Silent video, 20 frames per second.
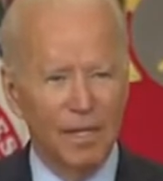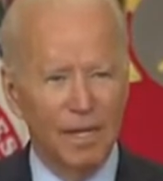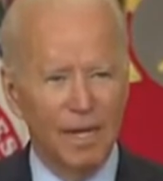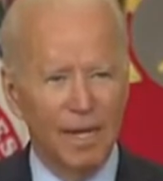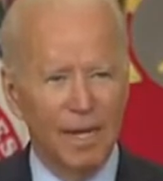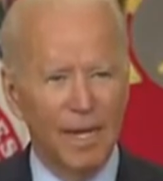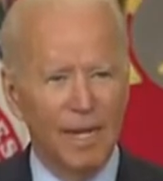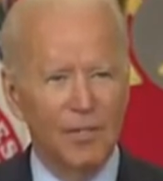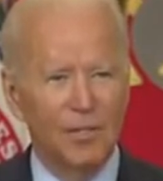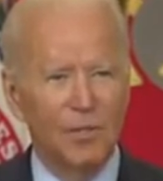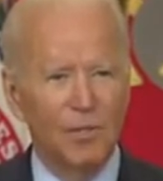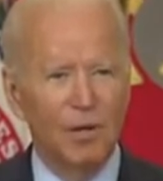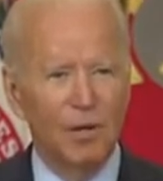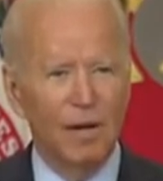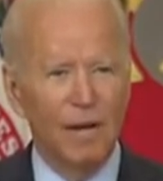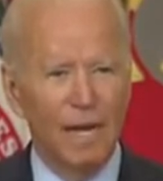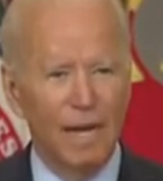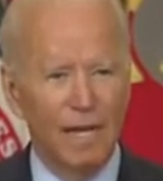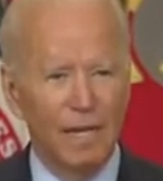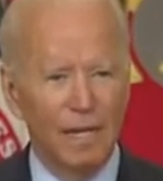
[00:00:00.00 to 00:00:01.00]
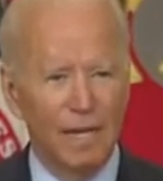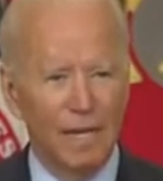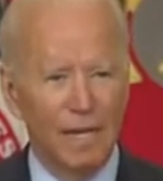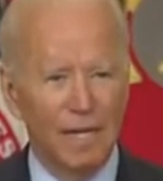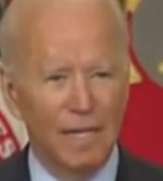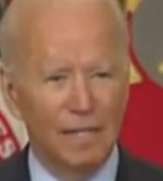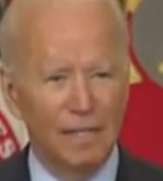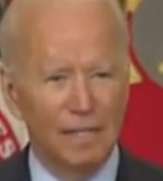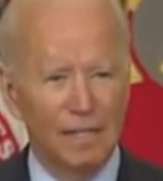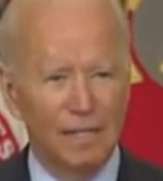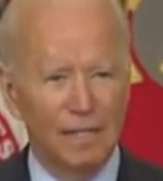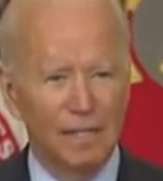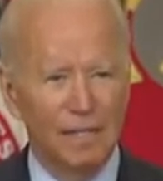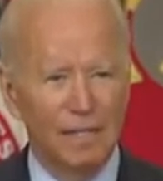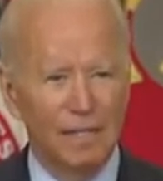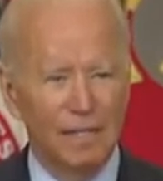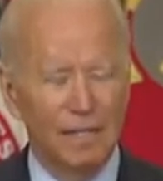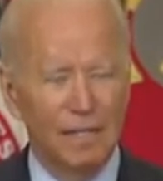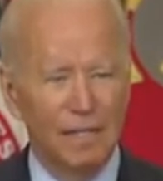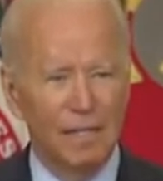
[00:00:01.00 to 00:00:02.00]
and to our allies
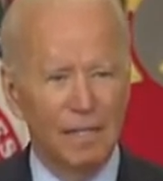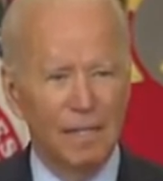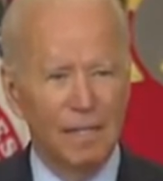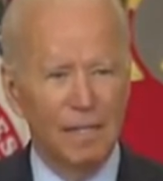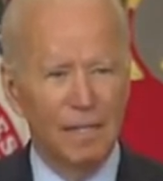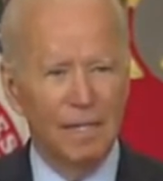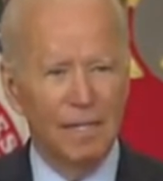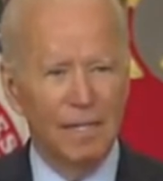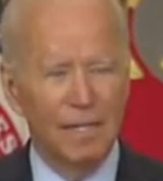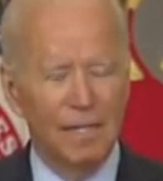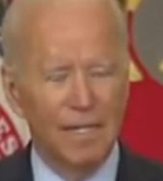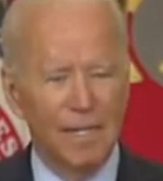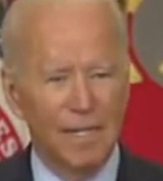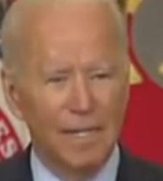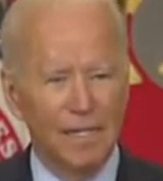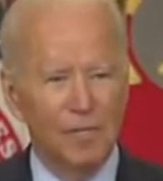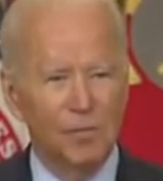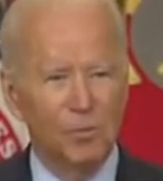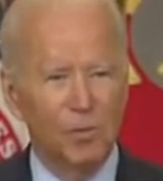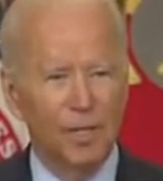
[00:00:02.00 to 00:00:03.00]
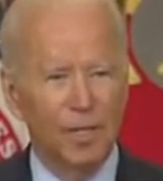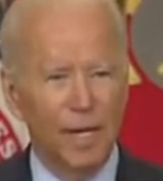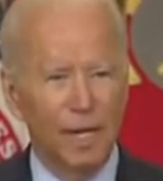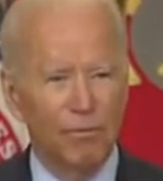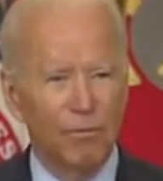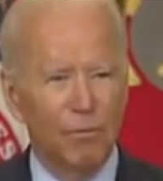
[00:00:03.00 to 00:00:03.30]
is whatever